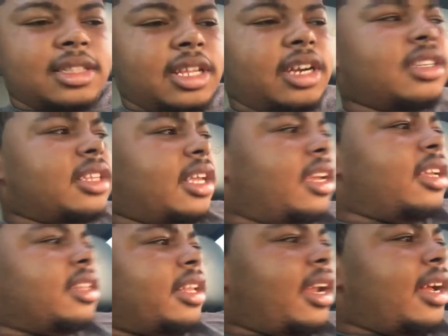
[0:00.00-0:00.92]
Third
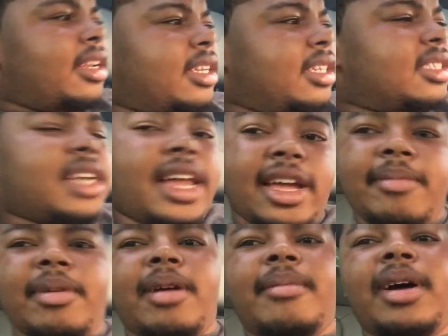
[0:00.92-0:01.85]
thing that I dislike
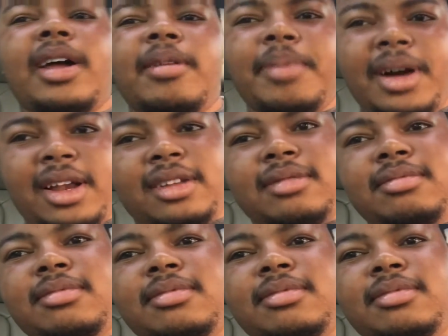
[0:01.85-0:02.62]
about my Impala,